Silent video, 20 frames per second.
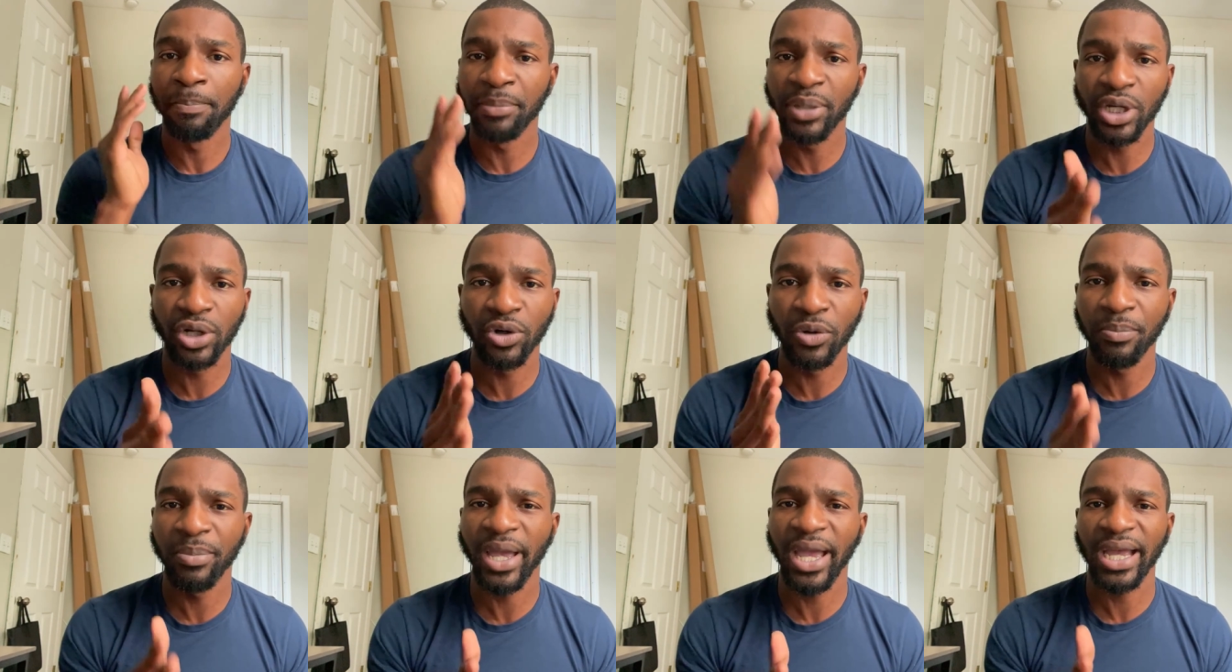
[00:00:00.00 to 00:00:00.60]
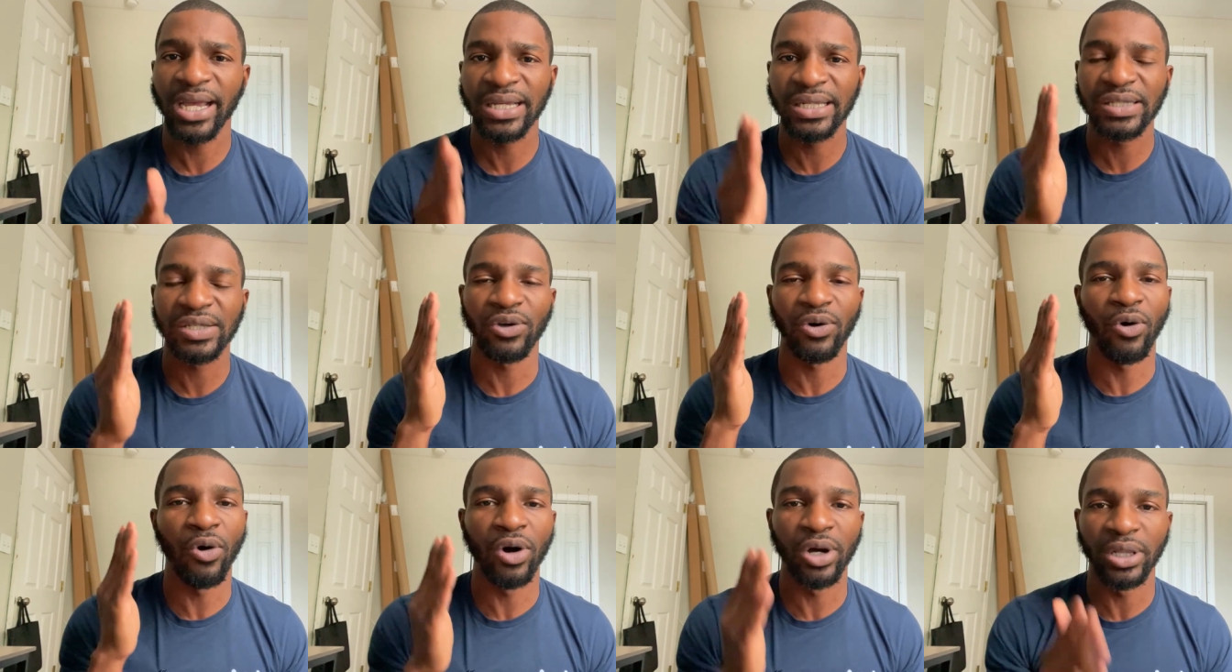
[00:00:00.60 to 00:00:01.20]
Bigger bears
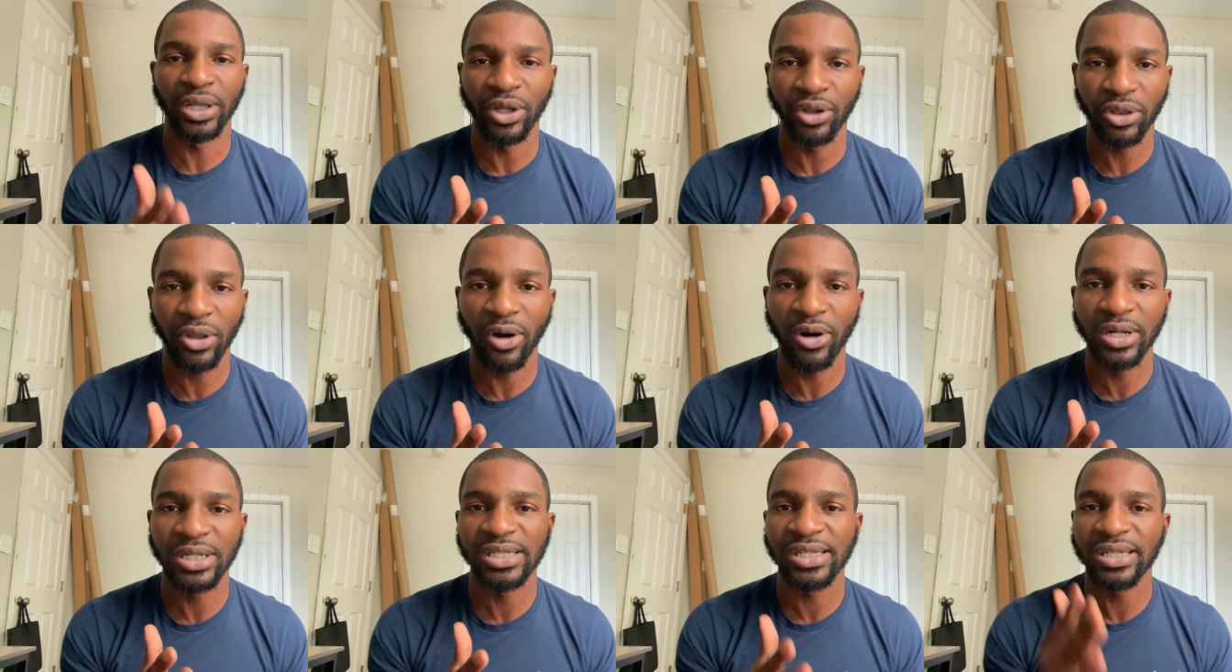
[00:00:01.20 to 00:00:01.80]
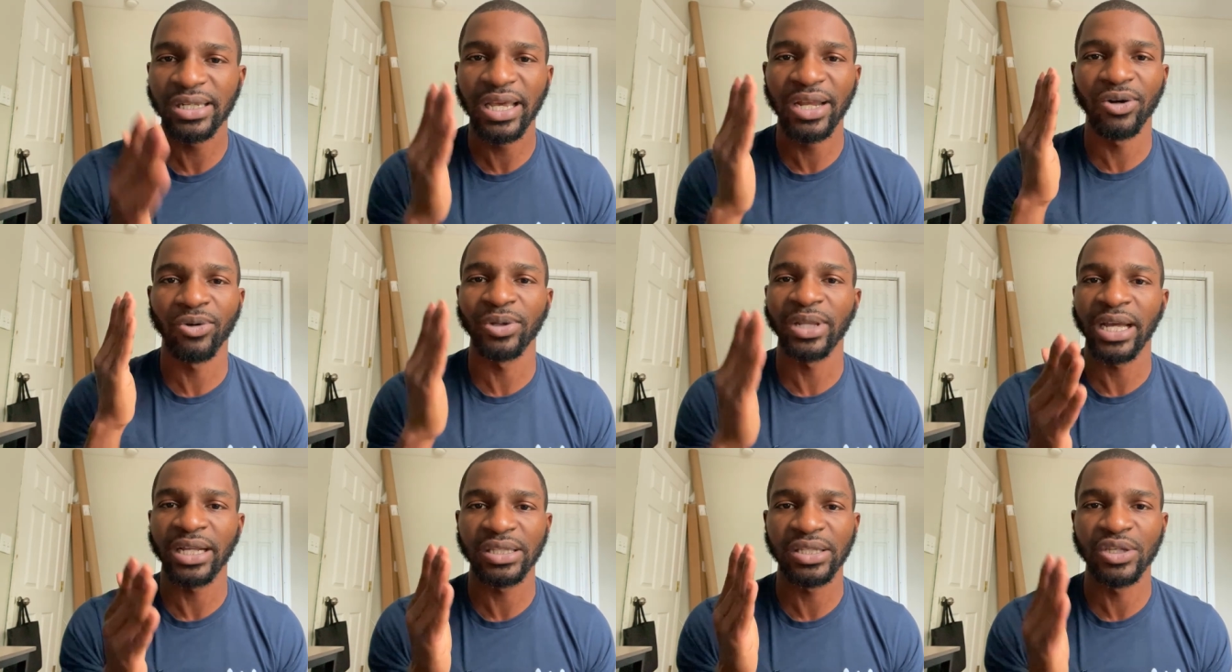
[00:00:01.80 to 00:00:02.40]
are lethargic. They
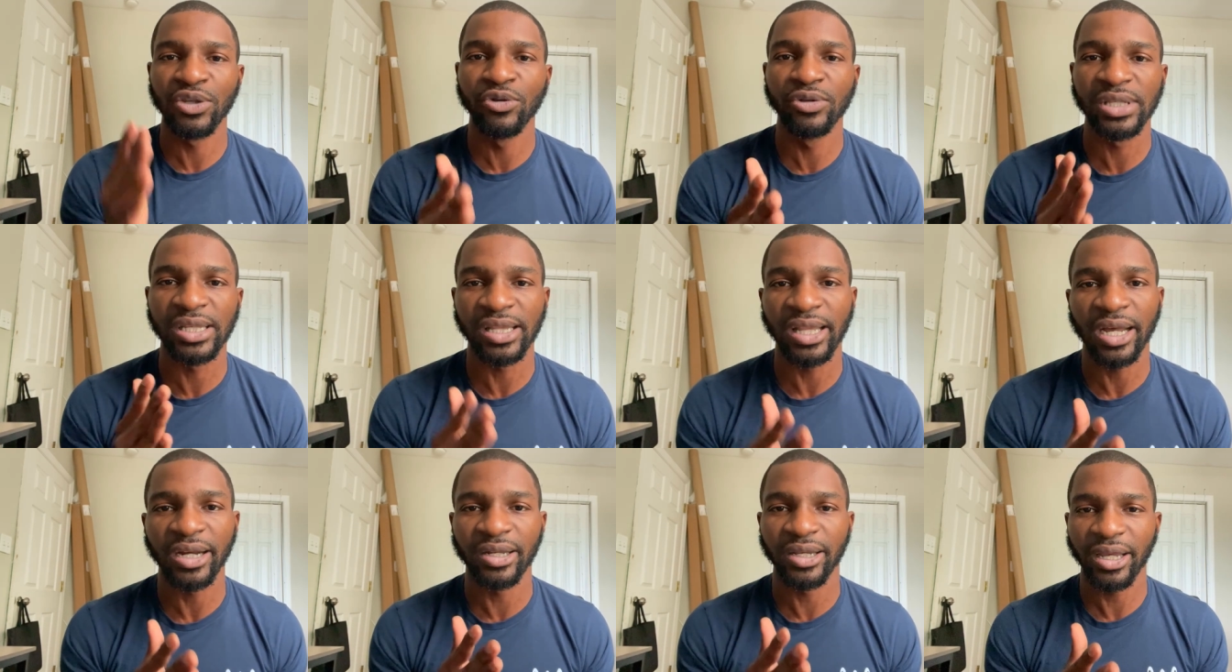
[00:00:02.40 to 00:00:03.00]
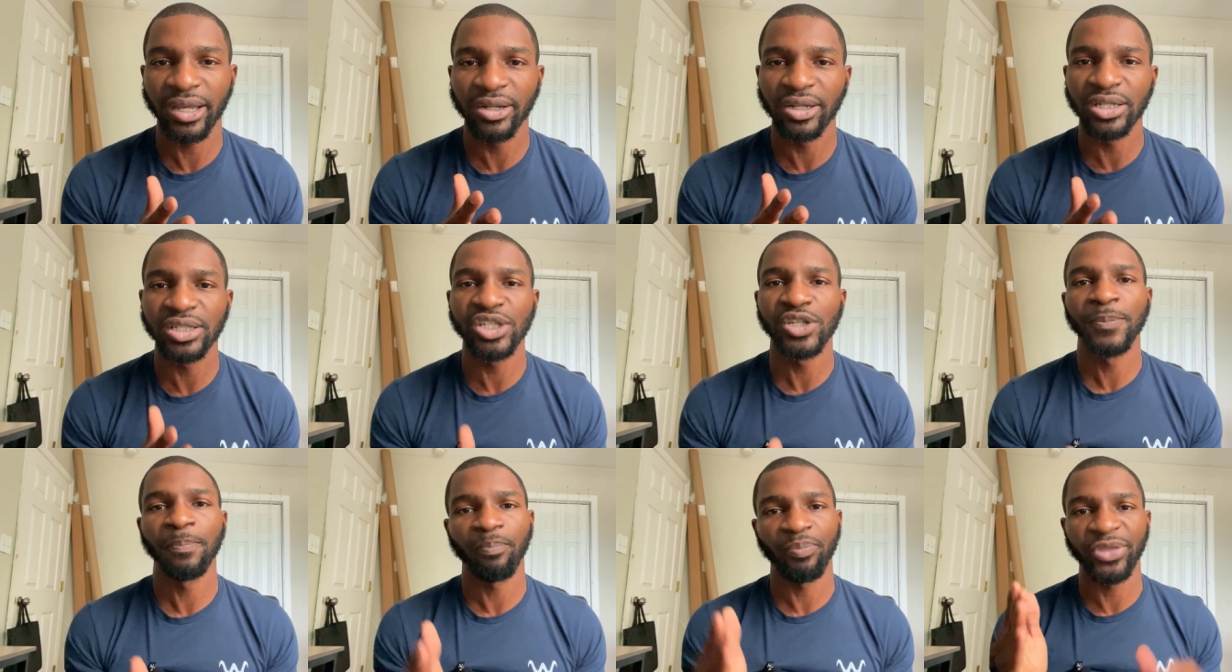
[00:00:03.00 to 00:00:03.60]
don't like to use a lot of
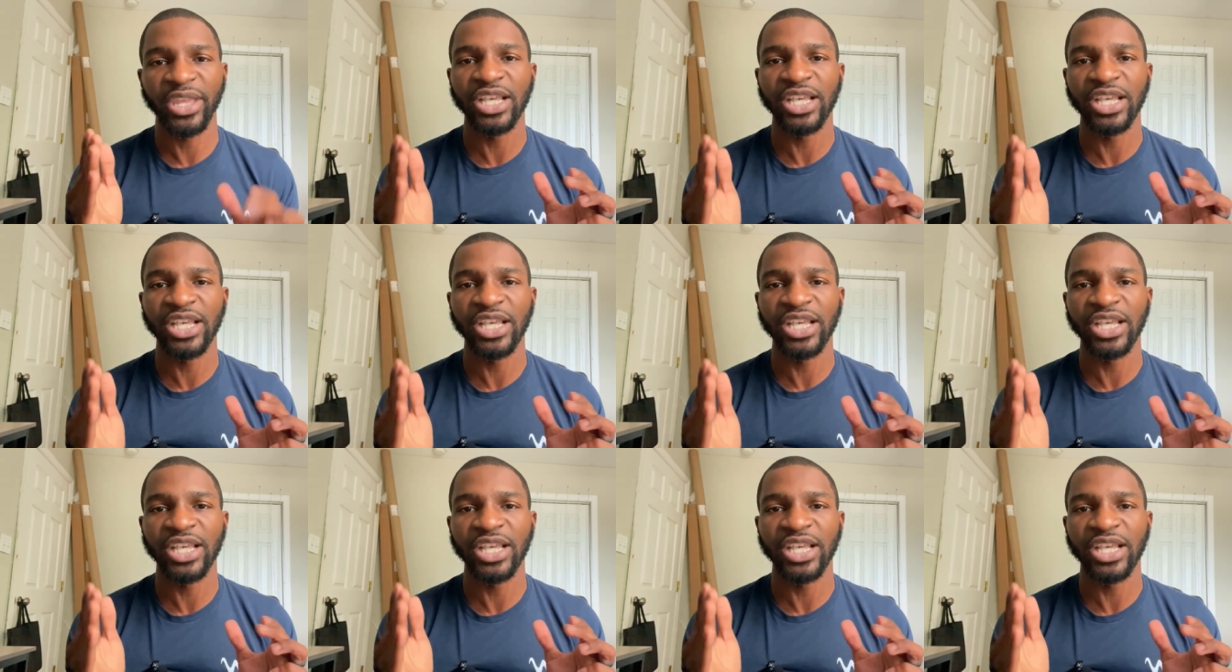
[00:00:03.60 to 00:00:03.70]
energy.